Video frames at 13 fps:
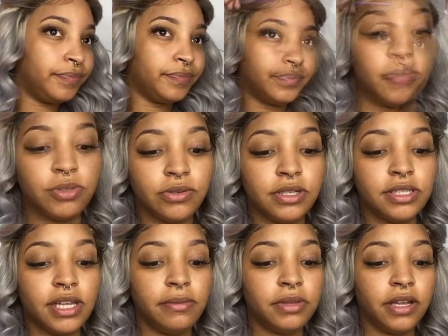I'm doing the
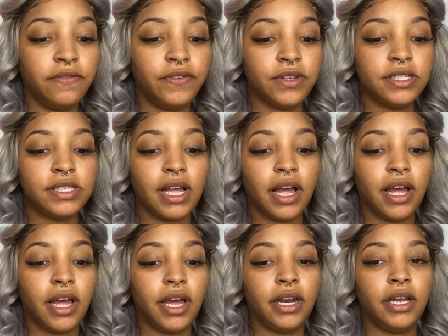same thing for this
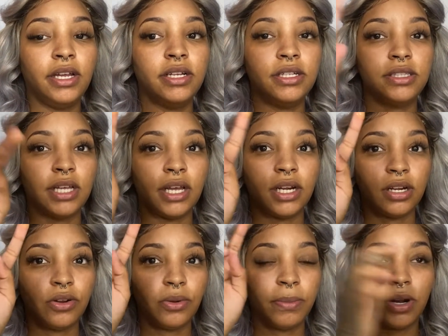side, taking a
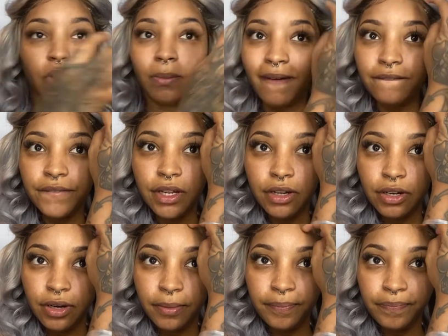little bit on my
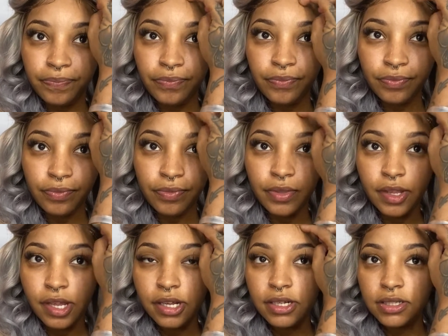finger,
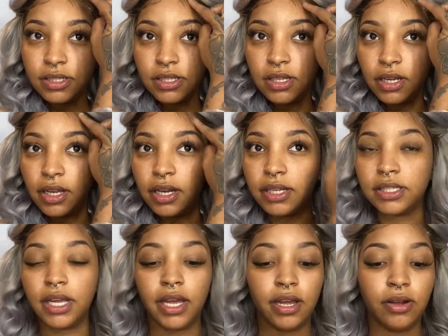slicking it
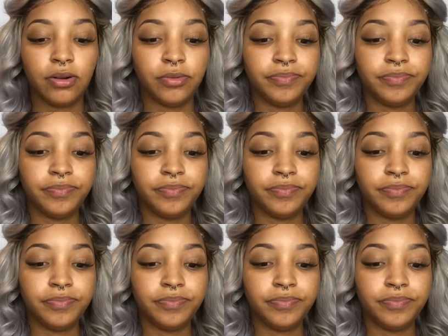down.